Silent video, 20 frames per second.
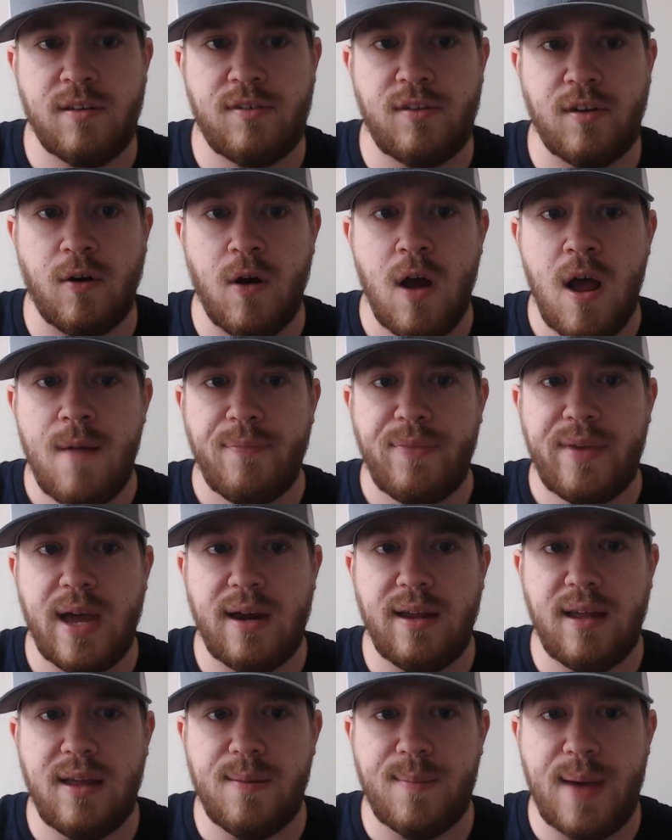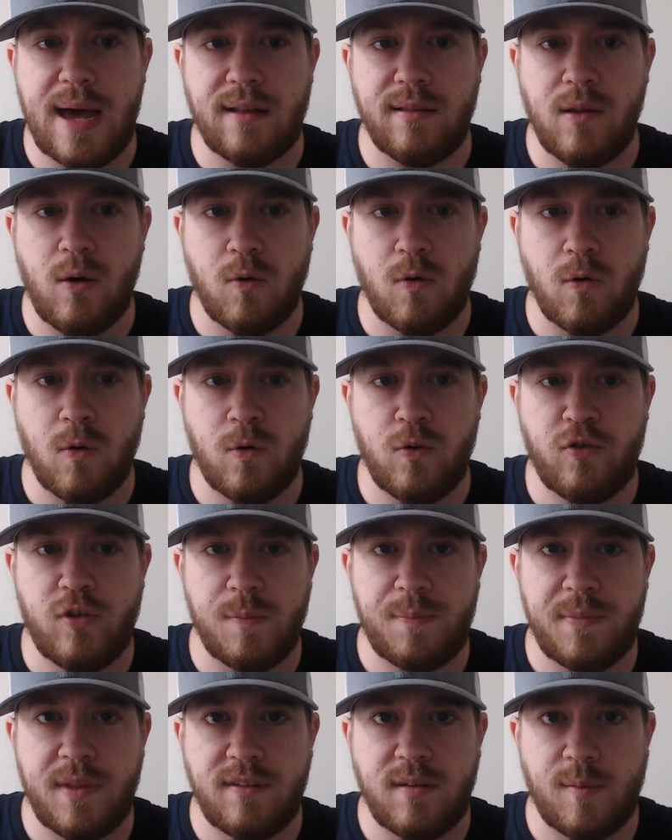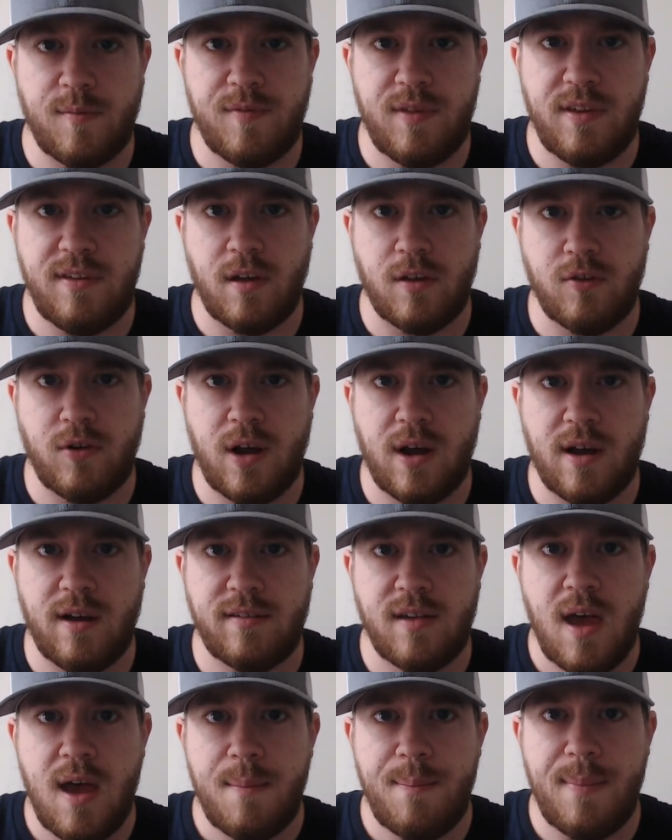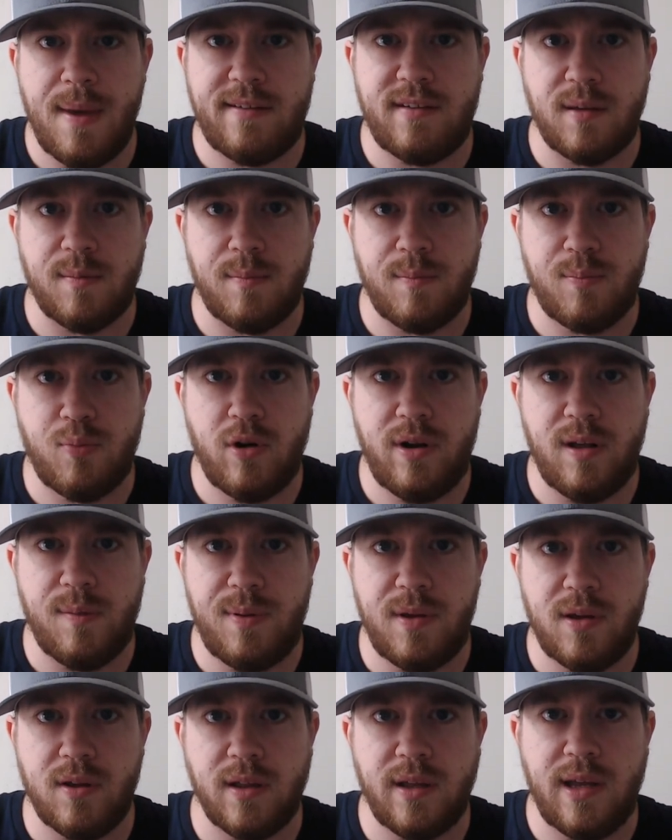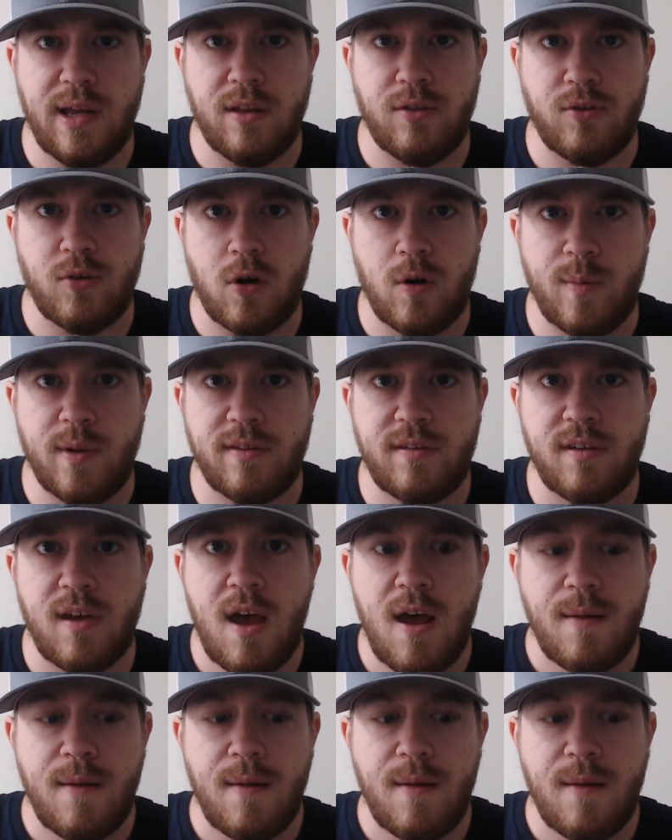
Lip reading: So getting him at lower ownership than some of these other guys makes him pretty appealing in tournaments.